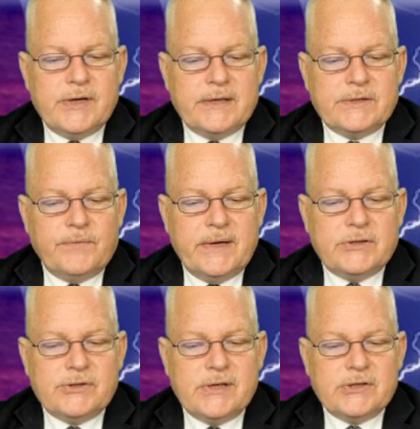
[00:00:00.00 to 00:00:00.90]
Chance of
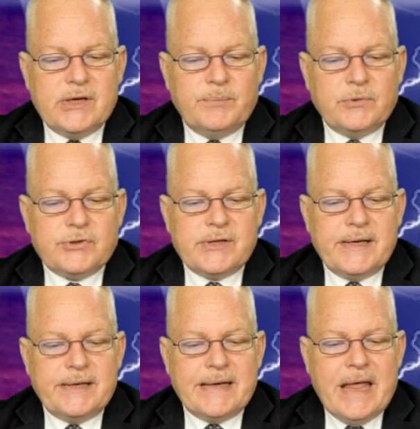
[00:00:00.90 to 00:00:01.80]
rain,
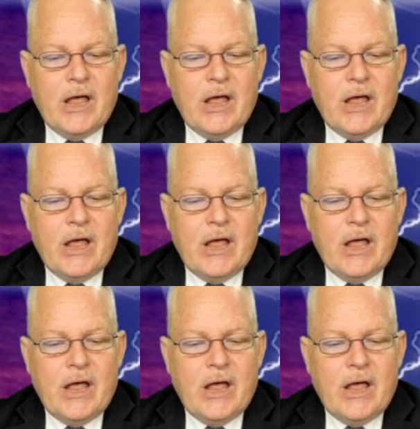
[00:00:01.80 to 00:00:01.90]
60%.